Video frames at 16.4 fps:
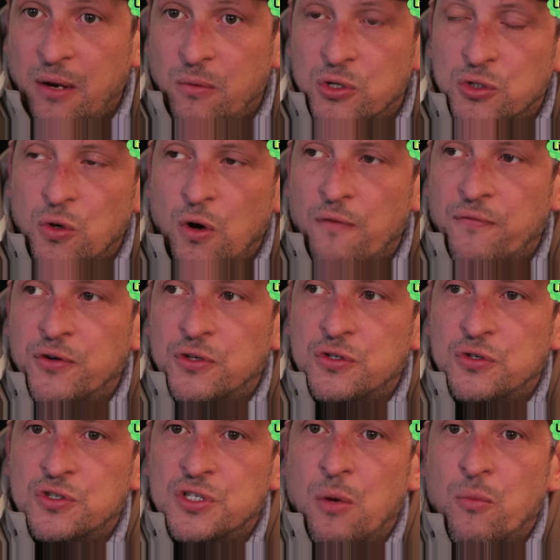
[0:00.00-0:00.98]
It was offered
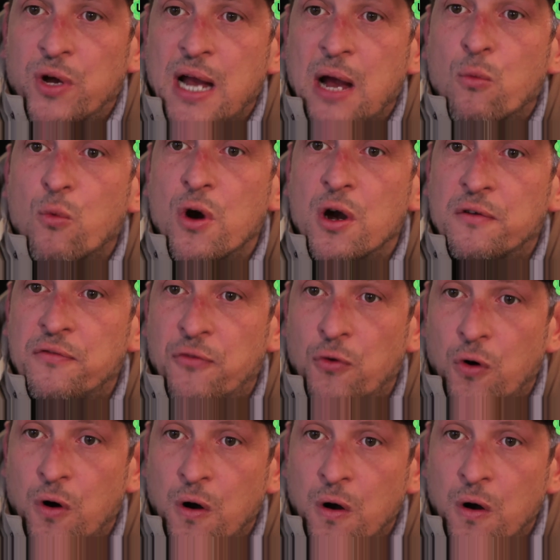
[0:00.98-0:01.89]
to someone I worked for.